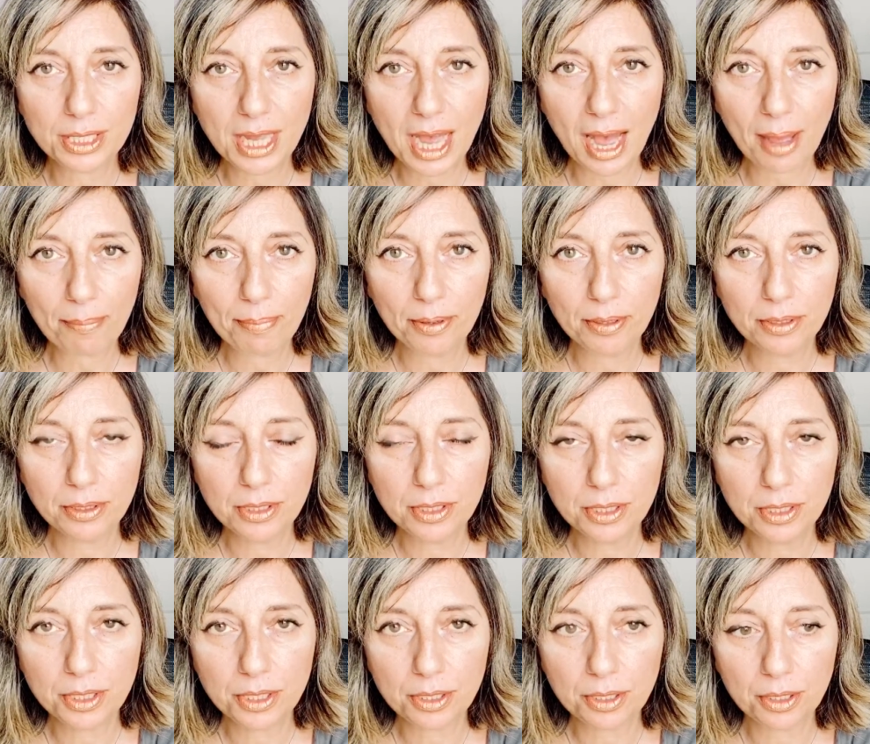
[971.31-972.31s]

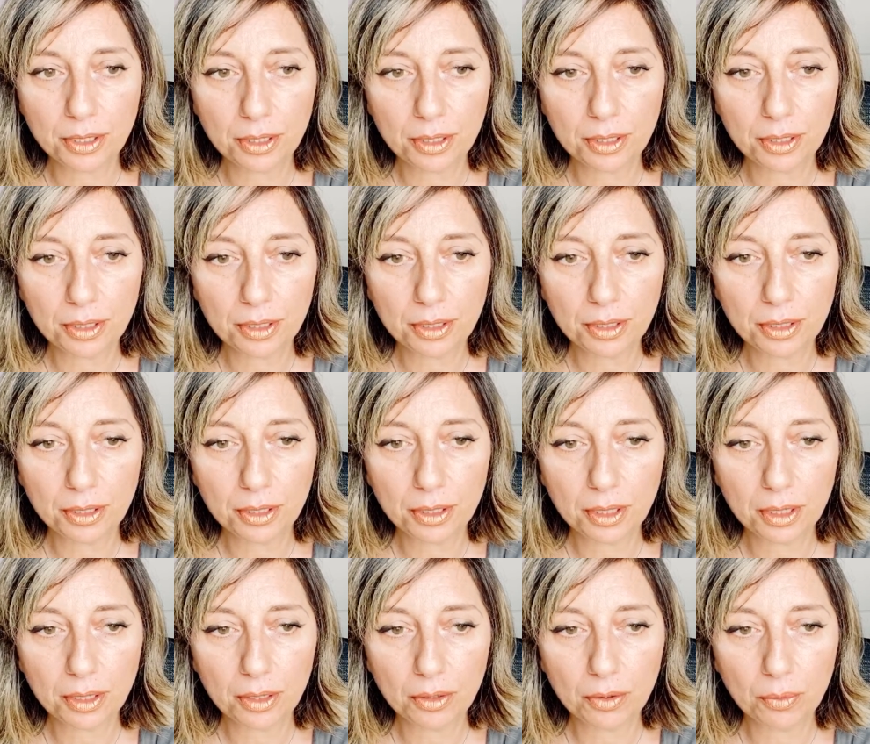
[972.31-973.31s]
happened
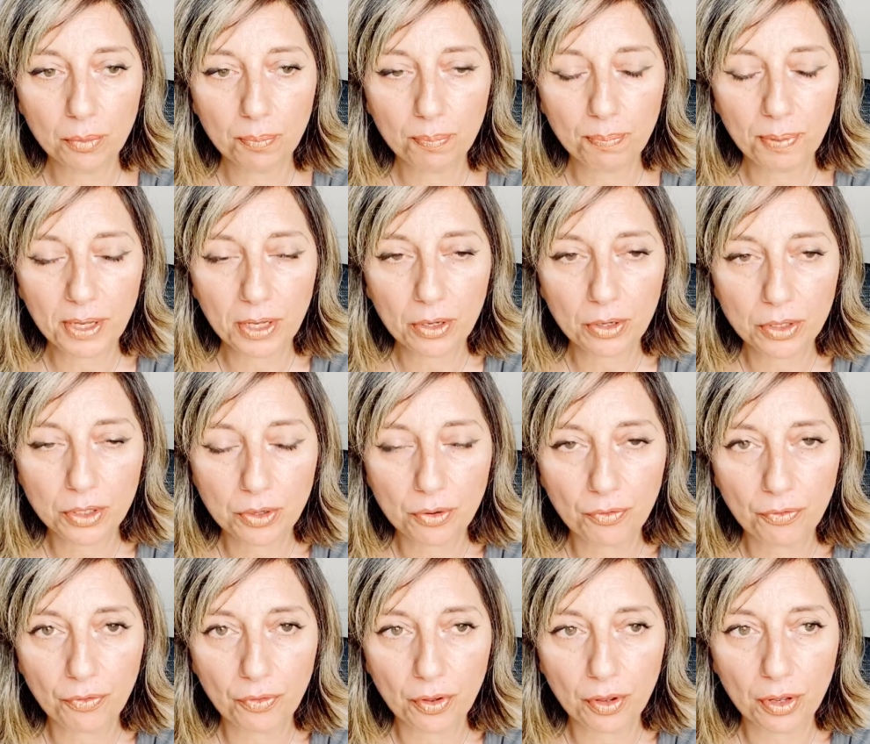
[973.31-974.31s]
because
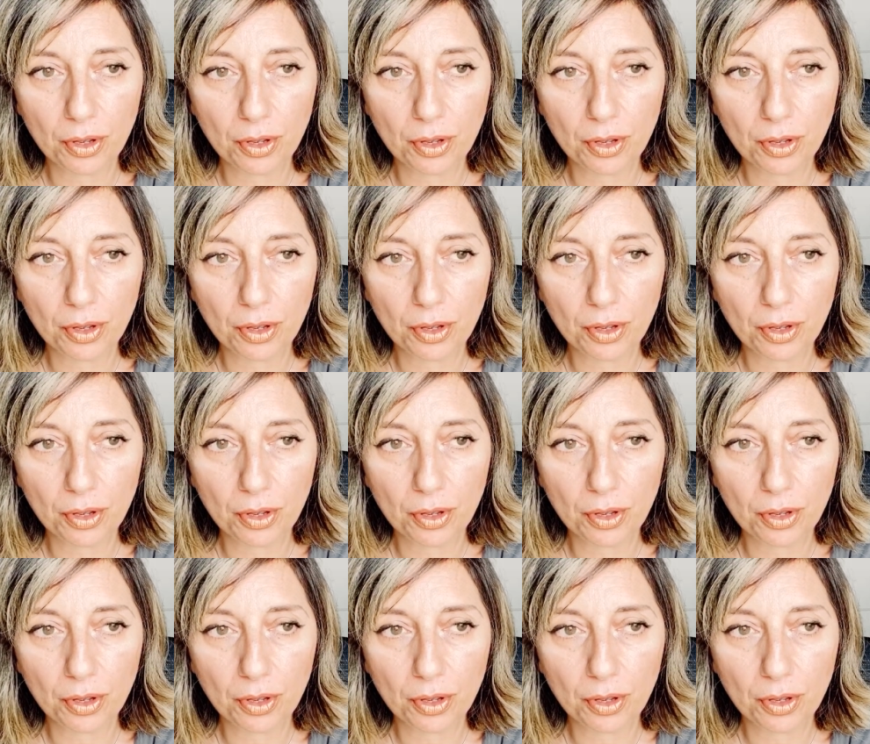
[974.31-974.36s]
of